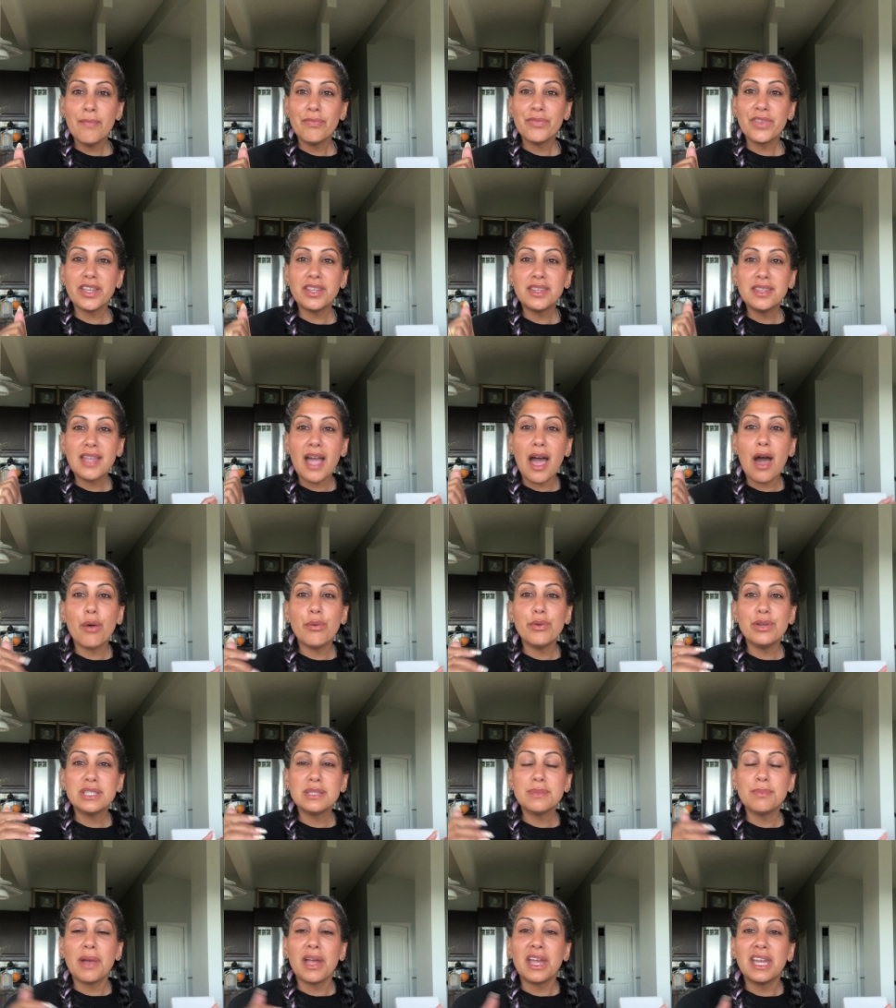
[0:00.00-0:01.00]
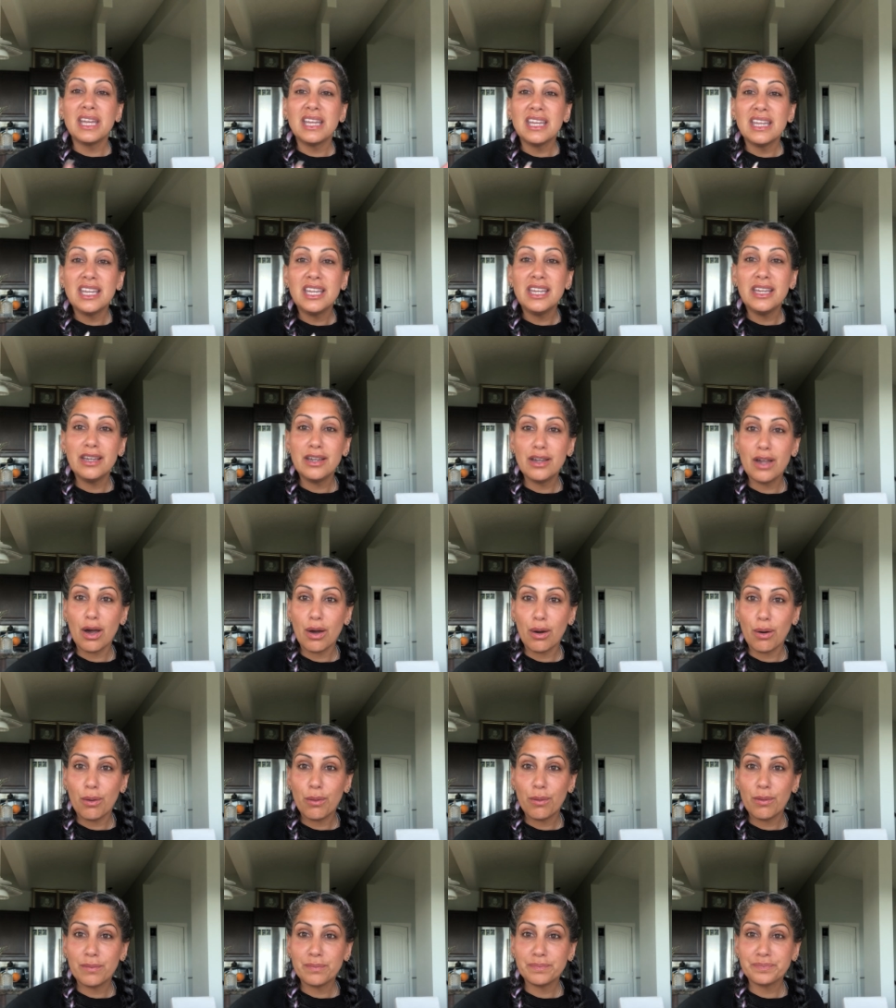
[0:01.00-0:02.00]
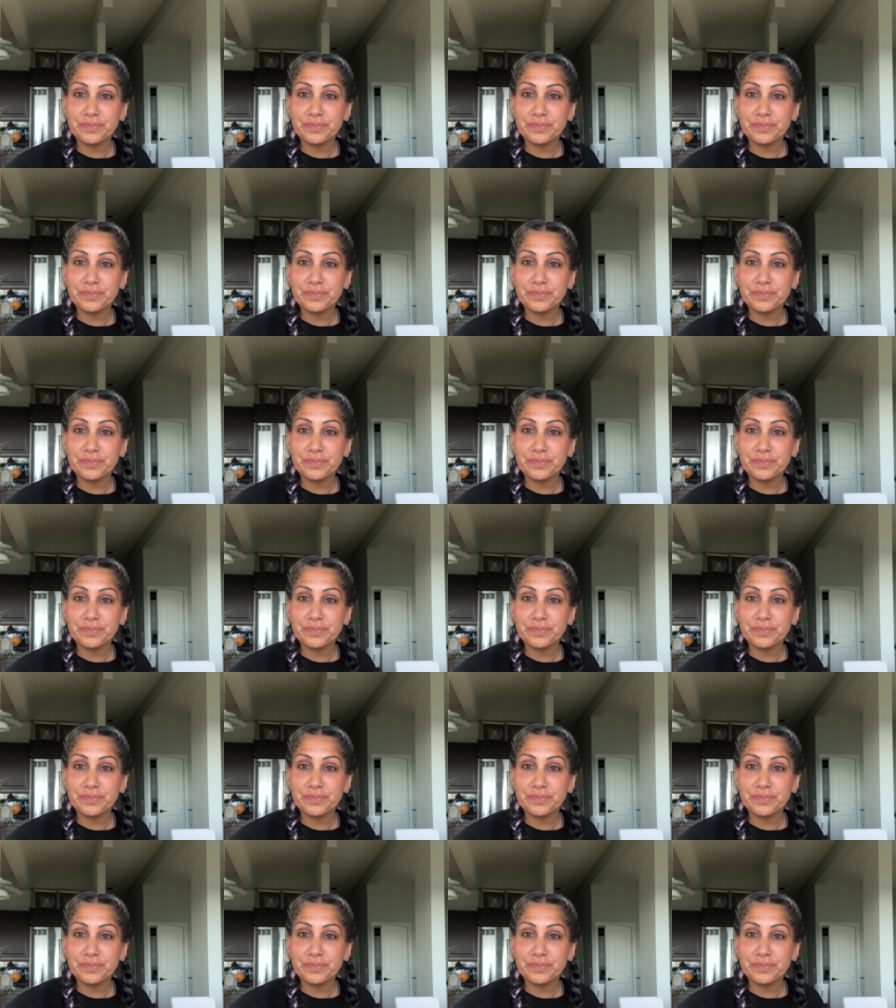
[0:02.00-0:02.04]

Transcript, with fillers: that that was my ego.